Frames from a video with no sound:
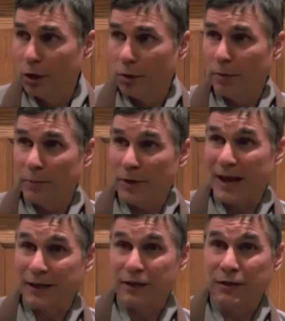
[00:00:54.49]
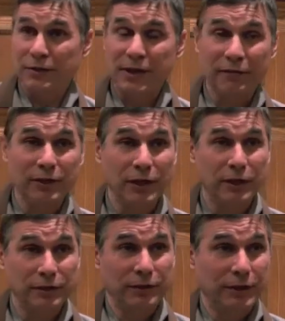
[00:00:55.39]
But back in the
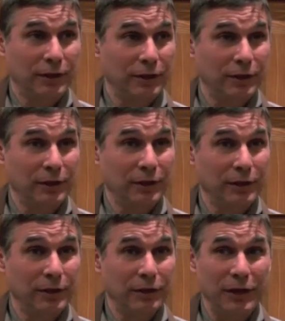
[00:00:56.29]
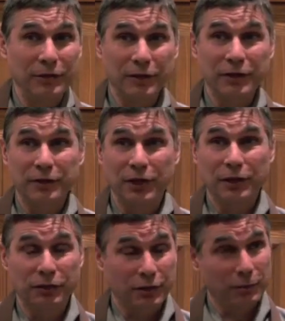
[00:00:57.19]
70s and late
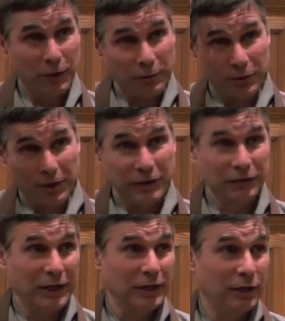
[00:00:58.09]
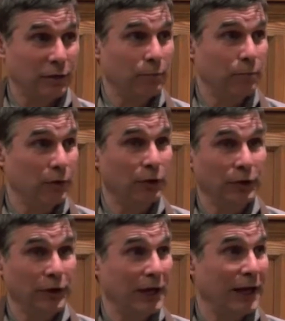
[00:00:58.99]
60s, people had this idea of
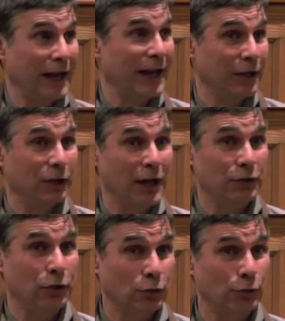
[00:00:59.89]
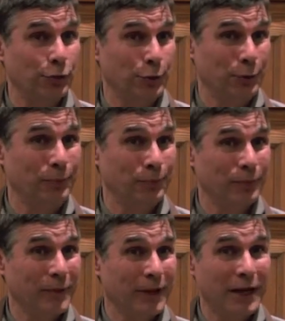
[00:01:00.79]
building an ecological zoo.
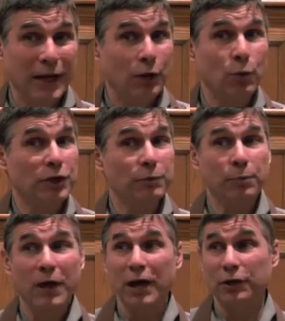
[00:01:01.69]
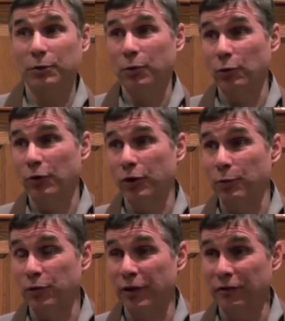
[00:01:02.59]
It wasn't possible really
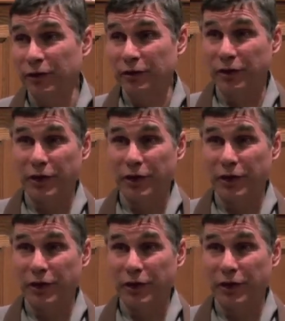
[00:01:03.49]
previous to